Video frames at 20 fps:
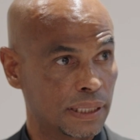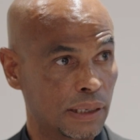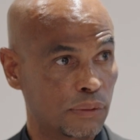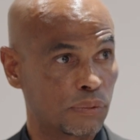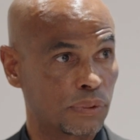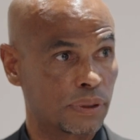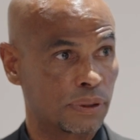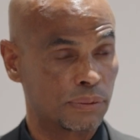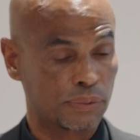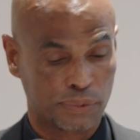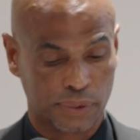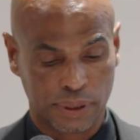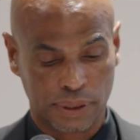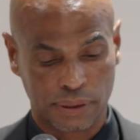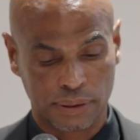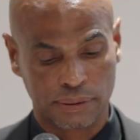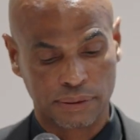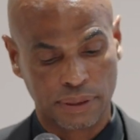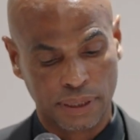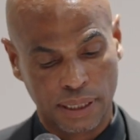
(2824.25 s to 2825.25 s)
that
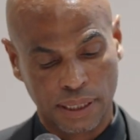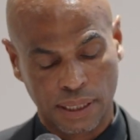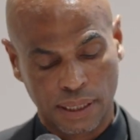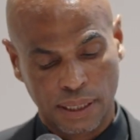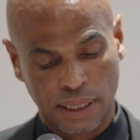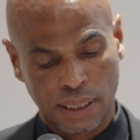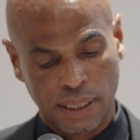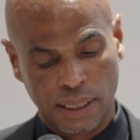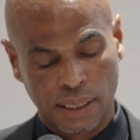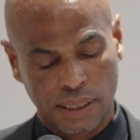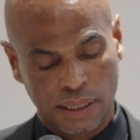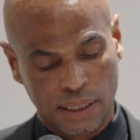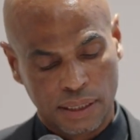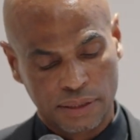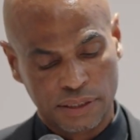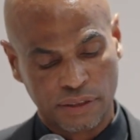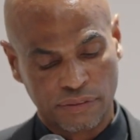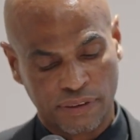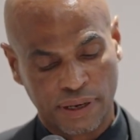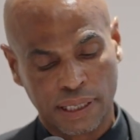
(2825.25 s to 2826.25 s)
we're
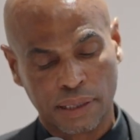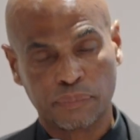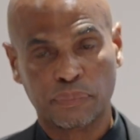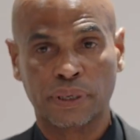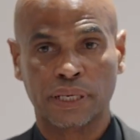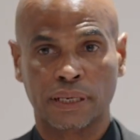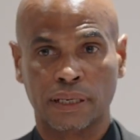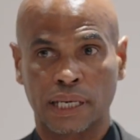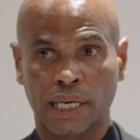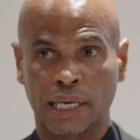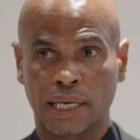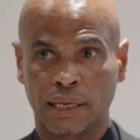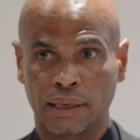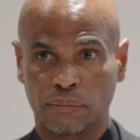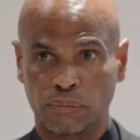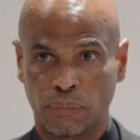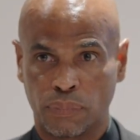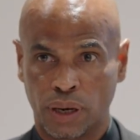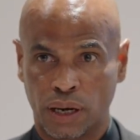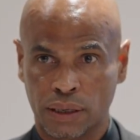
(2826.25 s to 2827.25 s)
developing a
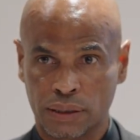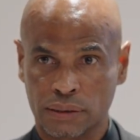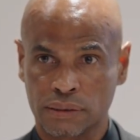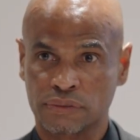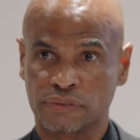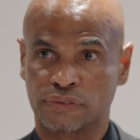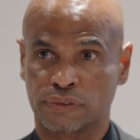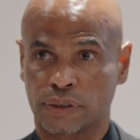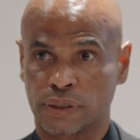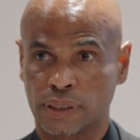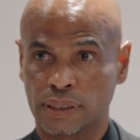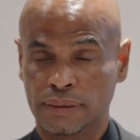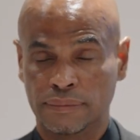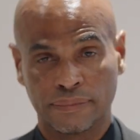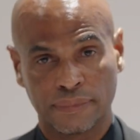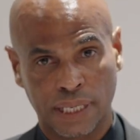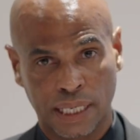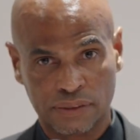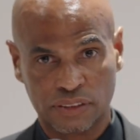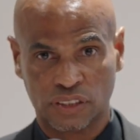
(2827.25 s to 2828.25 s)
model for
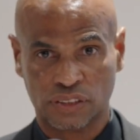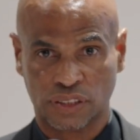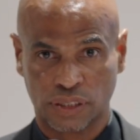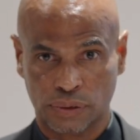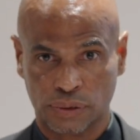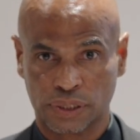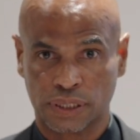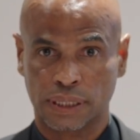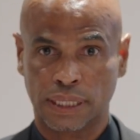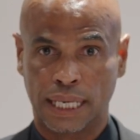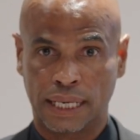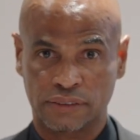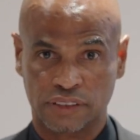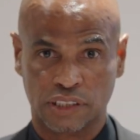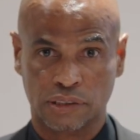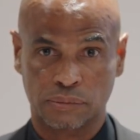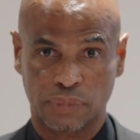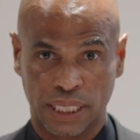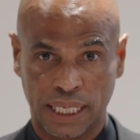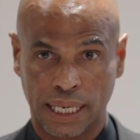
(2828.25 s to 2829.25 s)
not just social
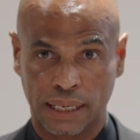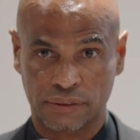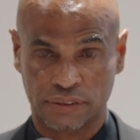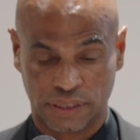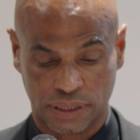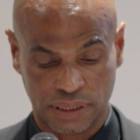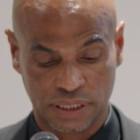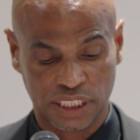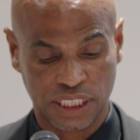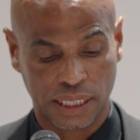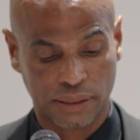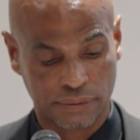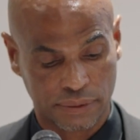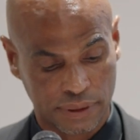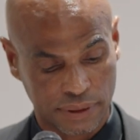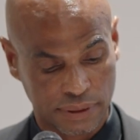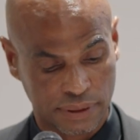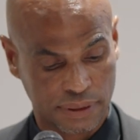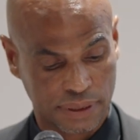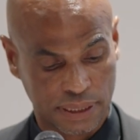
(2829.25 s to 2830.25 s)
housing, but housing in
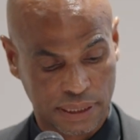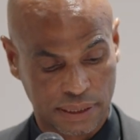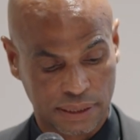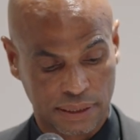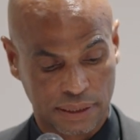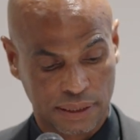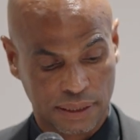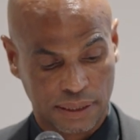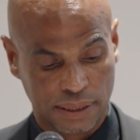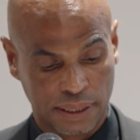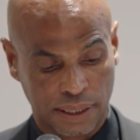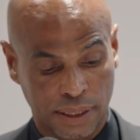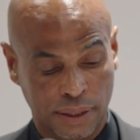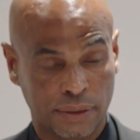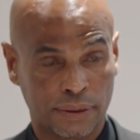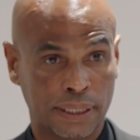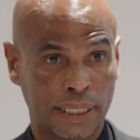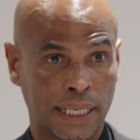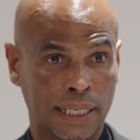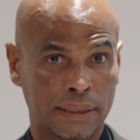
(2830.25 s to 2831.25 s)
general.
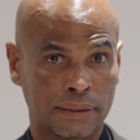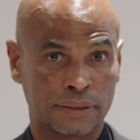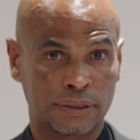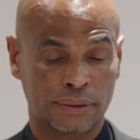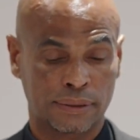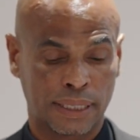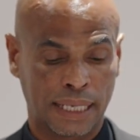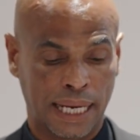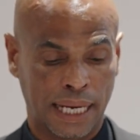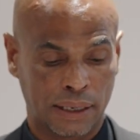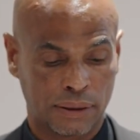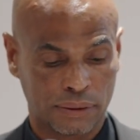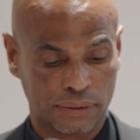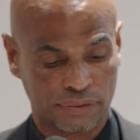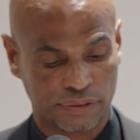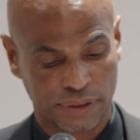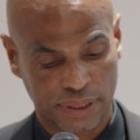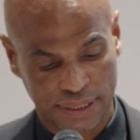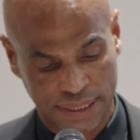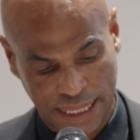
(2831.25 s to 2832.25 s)
And to allow,
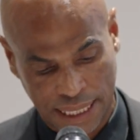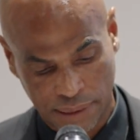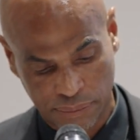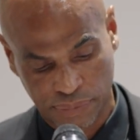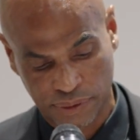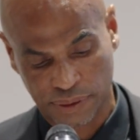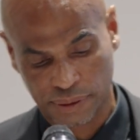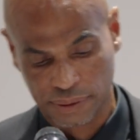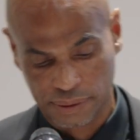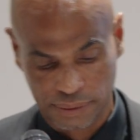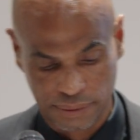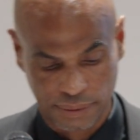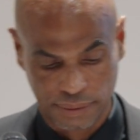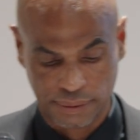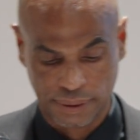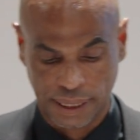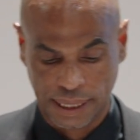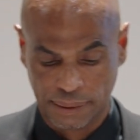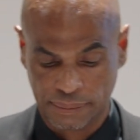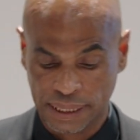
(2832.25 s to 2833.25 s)
for example,
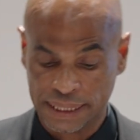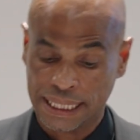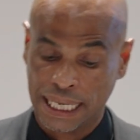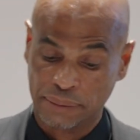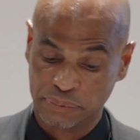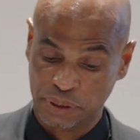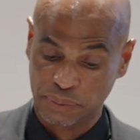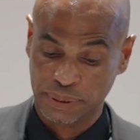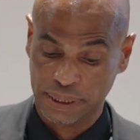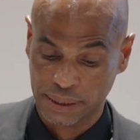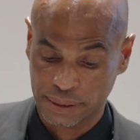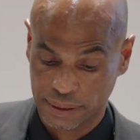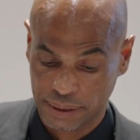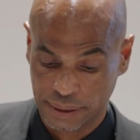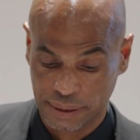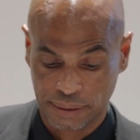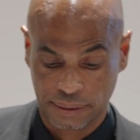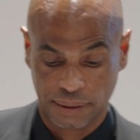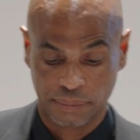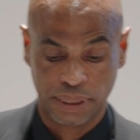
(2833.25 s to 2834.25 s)

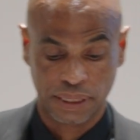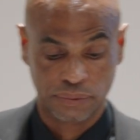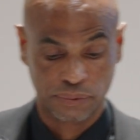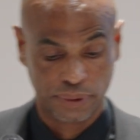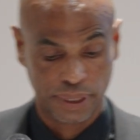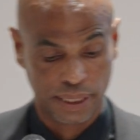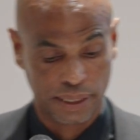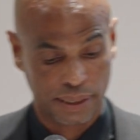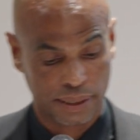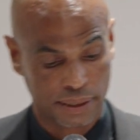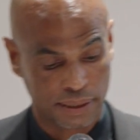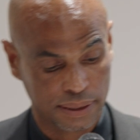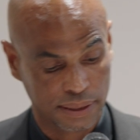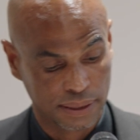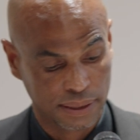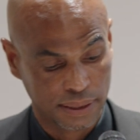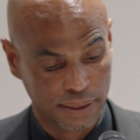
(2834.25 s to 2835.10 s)
adaptability. Where,